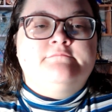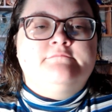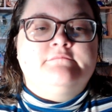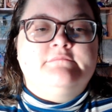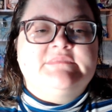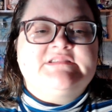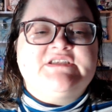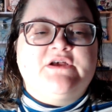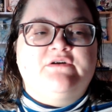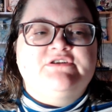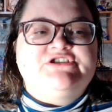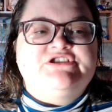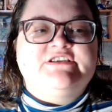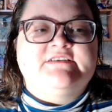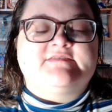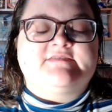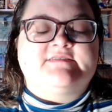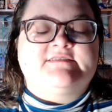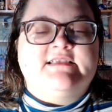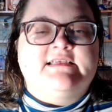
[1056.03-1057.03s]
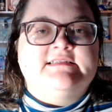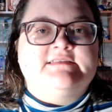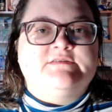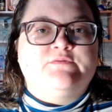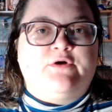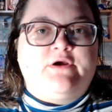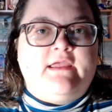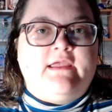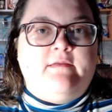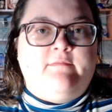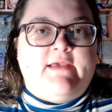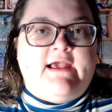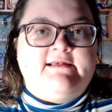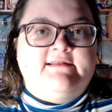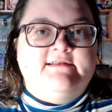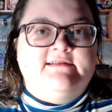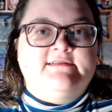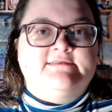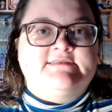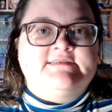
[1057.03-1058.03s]
So it's working
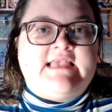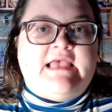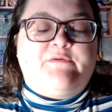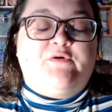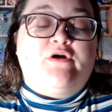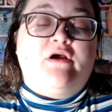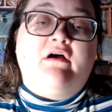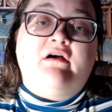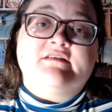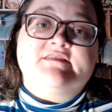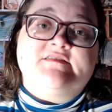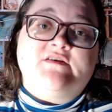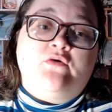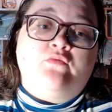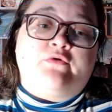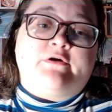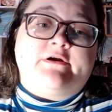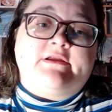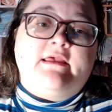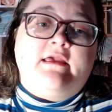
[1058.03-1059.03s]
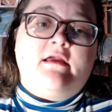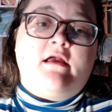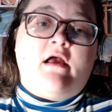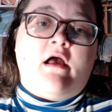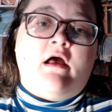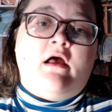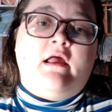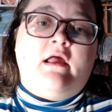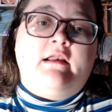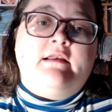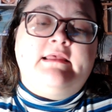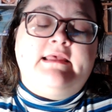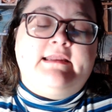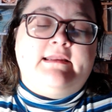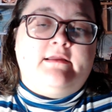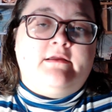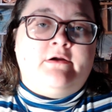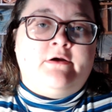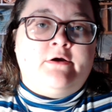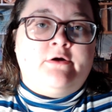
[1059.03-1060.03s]
balance. And we're also working on
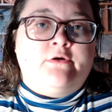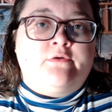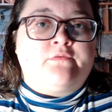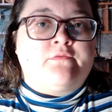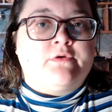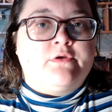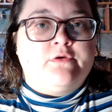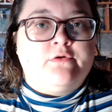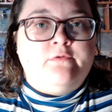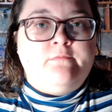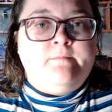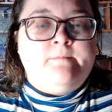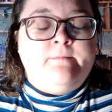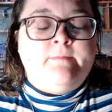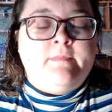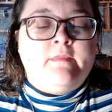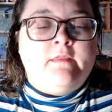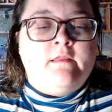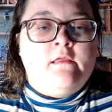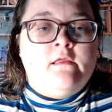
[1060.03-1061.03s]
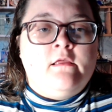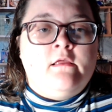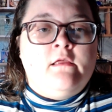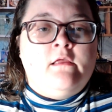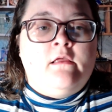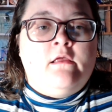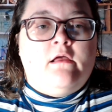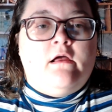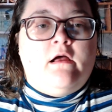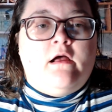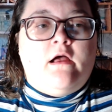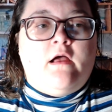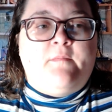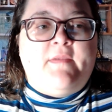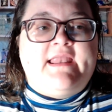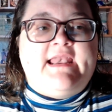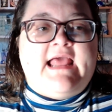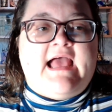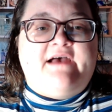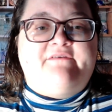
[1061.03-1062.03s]
getting her a room,
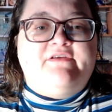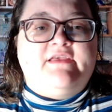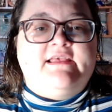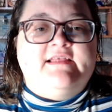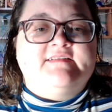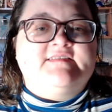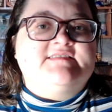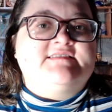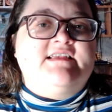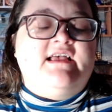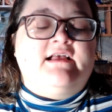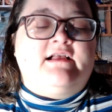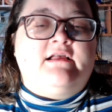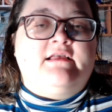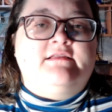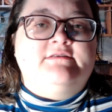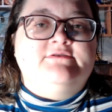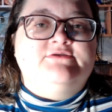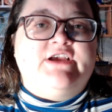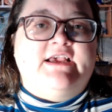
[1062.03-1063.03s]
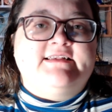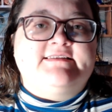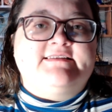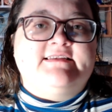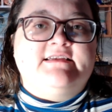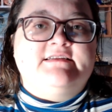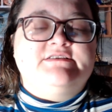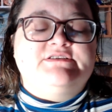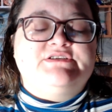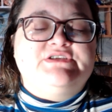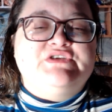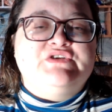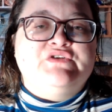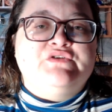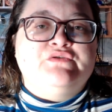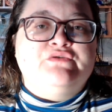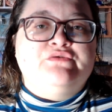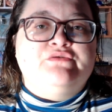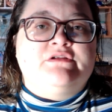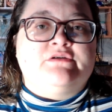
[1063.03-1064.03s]
and having it adjacent
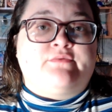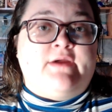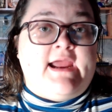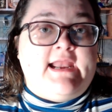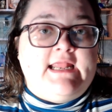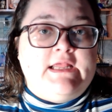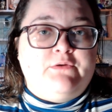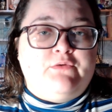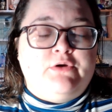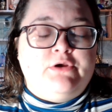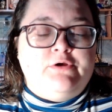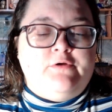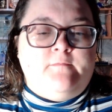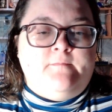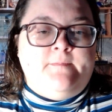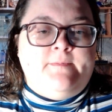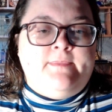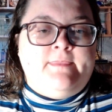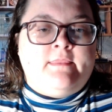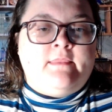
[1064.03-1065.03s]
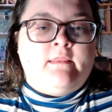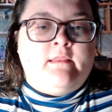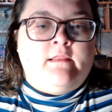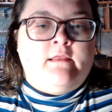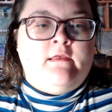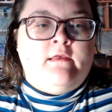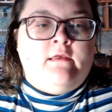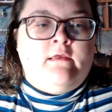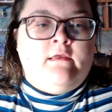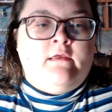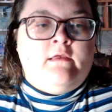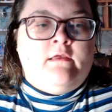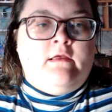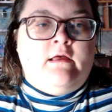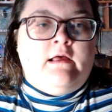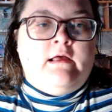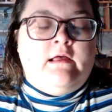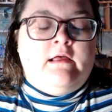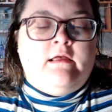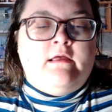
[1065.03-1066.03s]
to the writing room.
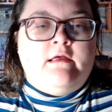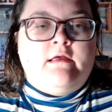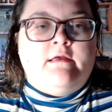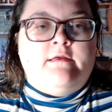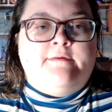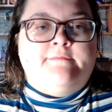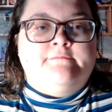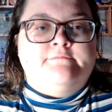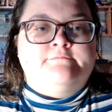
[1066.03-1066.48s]
I